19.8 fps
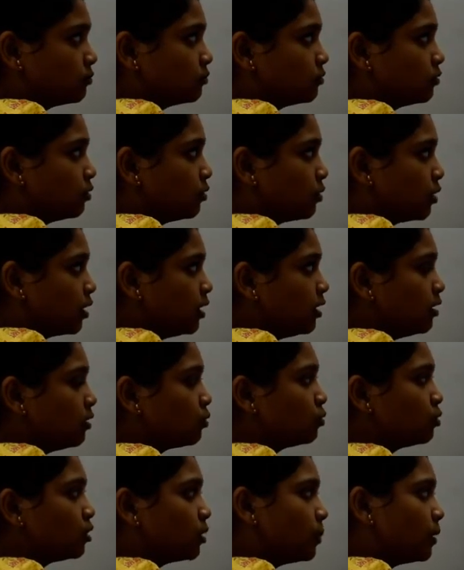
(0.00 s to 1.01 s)
Okay,
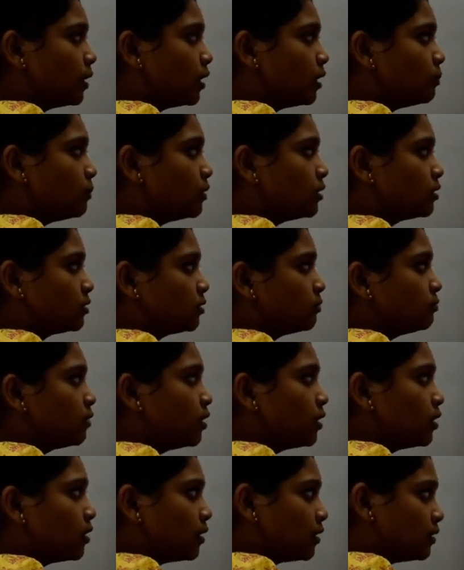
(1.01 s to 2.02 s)
root apical meristem
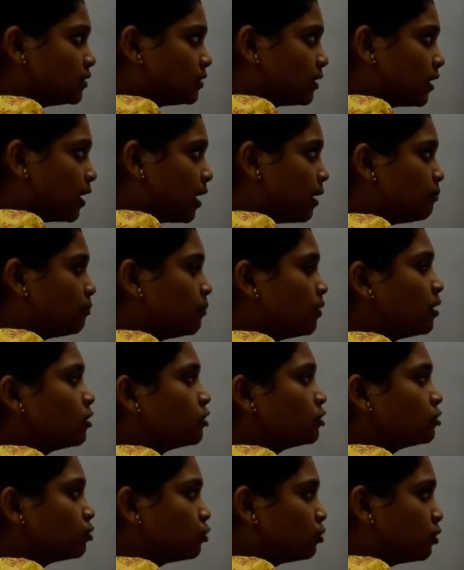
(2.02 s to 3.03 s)
is ram,
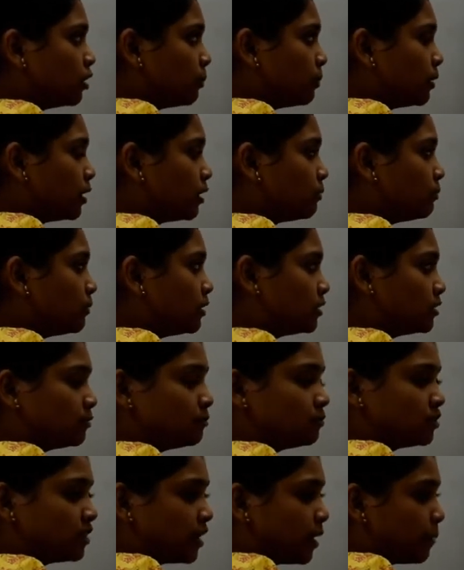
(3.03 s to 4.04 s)
shoot apical
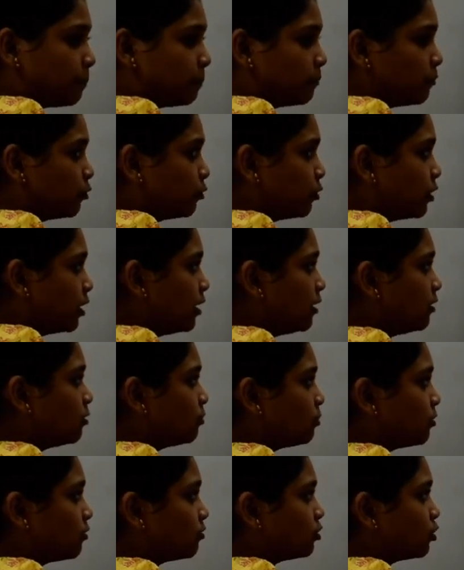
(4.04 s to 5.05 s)
meristem sam. Okay,
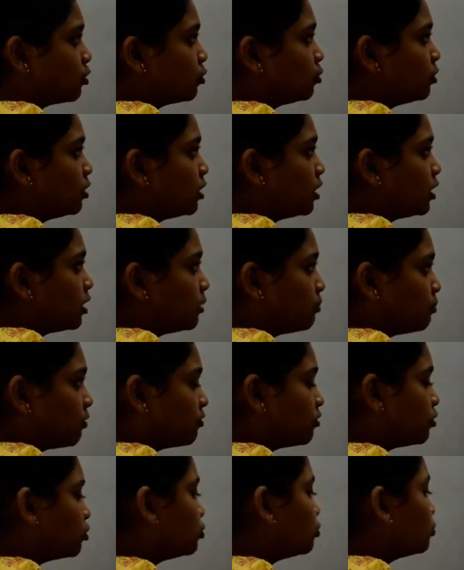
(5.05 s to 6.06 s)
tip of the root, tip
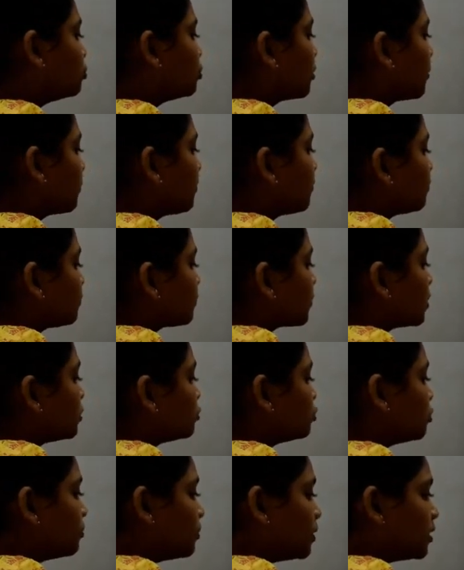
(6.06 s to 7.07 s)
of the shoot.
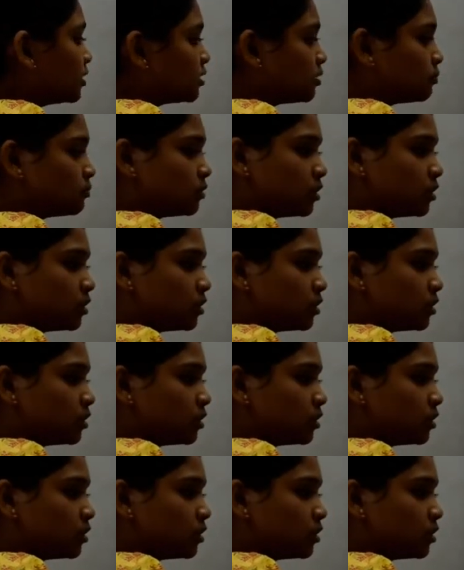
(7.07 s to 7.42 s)
So meristems are